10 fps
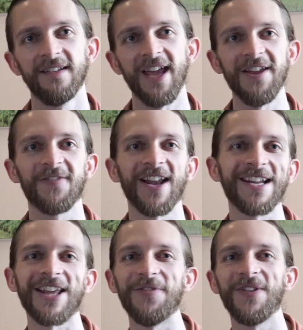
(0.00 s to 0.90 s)
Hey, if you
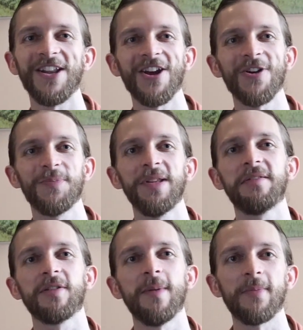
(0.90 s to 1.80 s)
like that video,
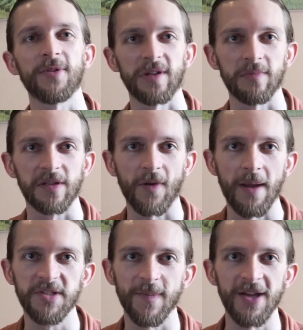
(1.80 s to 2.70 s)
please remember to
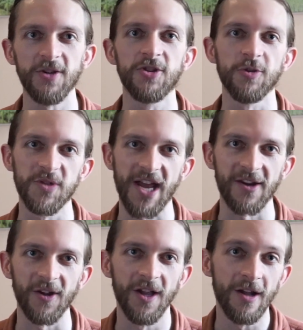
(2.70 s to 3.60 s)
subscribe to my YouTube
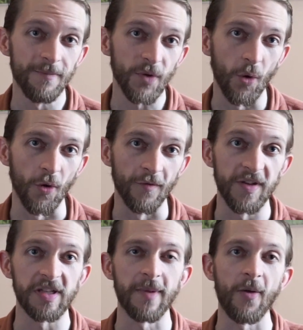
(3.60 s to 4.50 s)
channel or
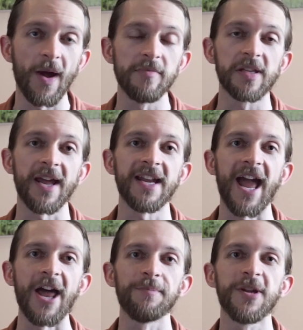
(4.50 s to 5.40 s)
visit my website
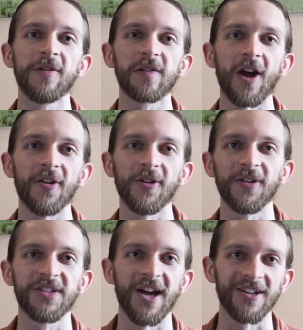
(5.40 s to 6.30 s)
at
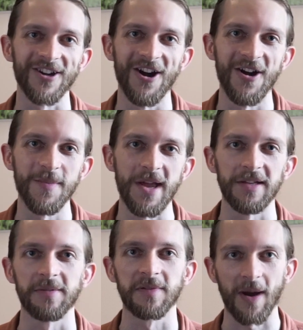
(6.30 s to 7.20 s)
pearceonearth.com
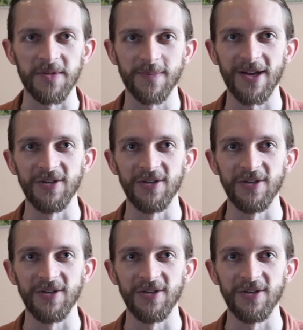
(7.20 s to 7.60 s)
and subscribe to my